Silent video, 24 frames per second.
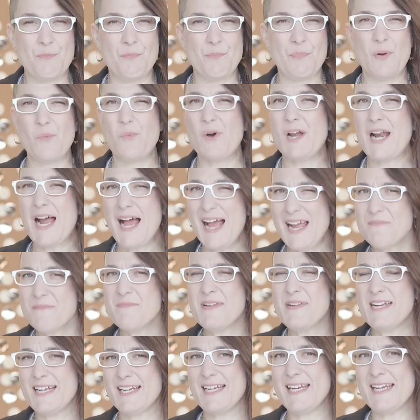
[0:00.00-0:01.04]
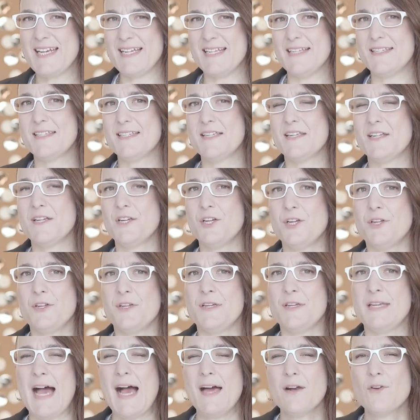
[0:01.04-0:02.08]
But what I mean is,
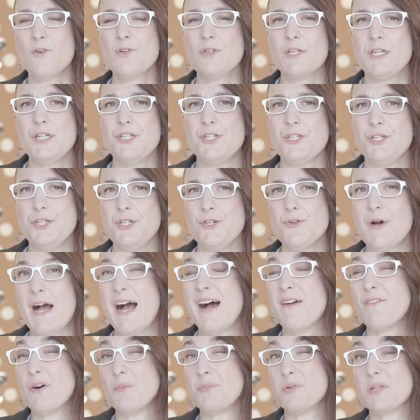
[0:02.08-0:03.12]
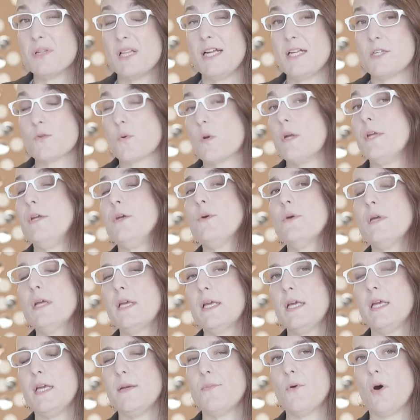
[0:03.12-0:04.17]
not only do you have a place where you can
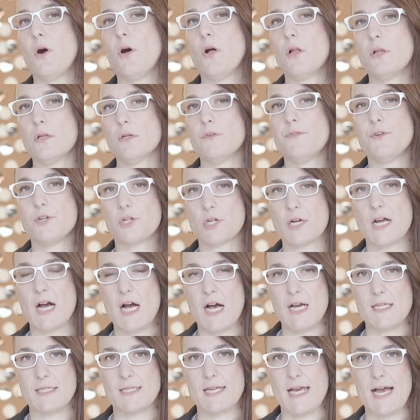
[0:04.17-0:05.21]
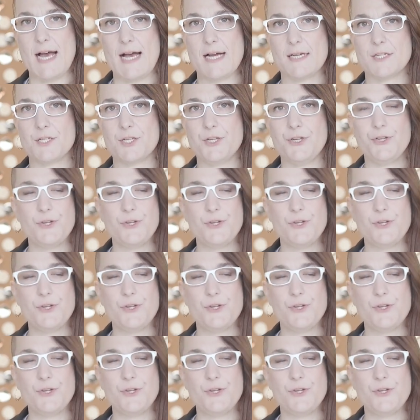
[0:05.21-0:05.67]
keep all of your contacts,